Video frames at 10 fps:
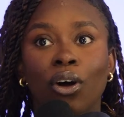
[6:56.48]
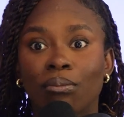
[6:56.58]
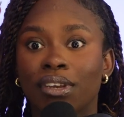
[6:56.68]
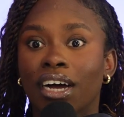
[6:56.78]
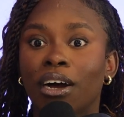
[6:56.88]

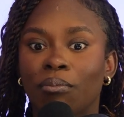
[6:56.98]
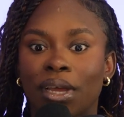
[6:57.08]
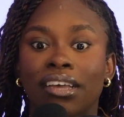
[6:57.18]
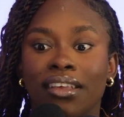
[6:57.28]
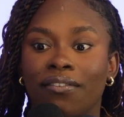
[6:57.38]
I'm dumb
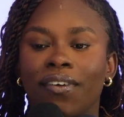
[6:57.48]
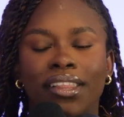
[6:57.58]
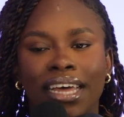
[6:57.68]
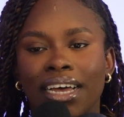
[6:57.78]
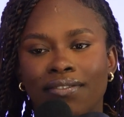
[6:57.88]
because I
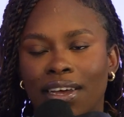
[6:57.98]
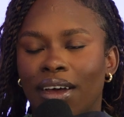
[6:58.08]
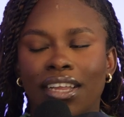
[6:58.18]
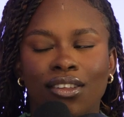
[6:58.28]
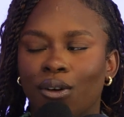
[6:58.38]
failed the ASVAB.
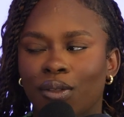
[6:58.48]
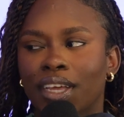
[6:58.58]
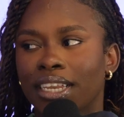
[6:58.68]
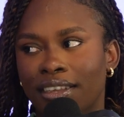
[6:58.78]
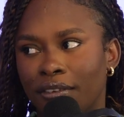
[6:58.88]
I don't
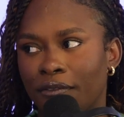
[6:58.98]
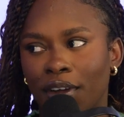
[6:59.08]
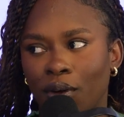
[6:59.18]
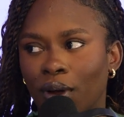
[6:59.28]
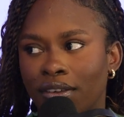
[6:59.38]
think that's a
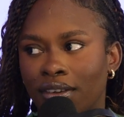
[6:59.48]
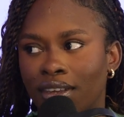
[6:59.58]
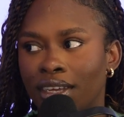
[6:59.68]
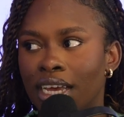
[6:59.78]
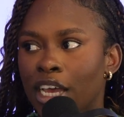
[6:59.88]
fair question.